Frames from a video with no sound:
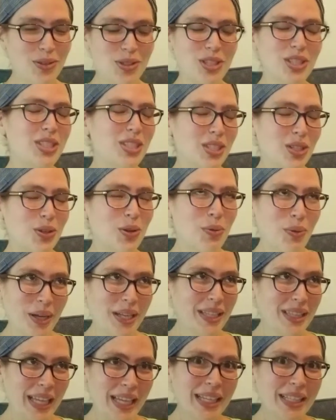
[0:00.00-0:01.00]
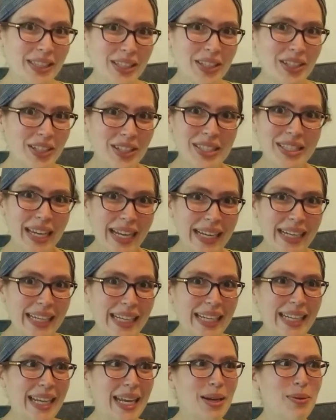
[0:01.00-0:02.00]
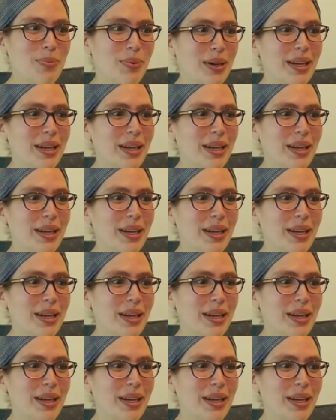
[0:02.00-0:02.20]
she's still quite like little and tiny yet,